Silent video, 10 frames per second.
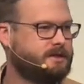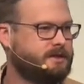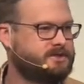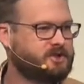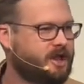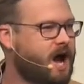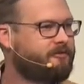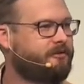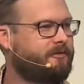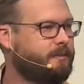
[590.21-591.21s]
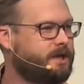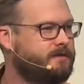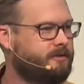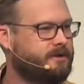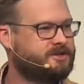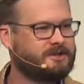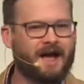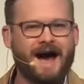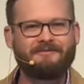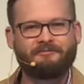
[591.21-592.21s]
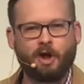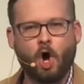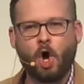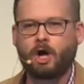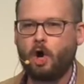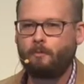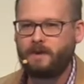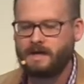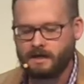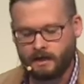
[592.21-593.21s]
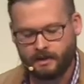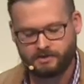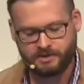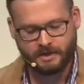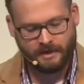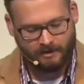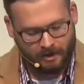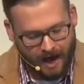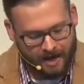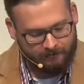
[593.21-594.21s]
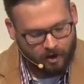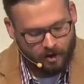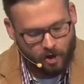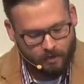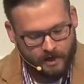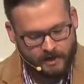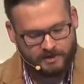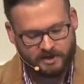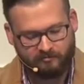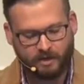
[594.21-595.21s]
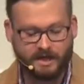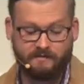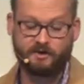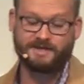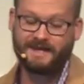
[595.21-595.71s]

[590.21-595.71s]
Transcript: It's the life of a believer. It's lifelong obedience, the lifelong obedience of believers.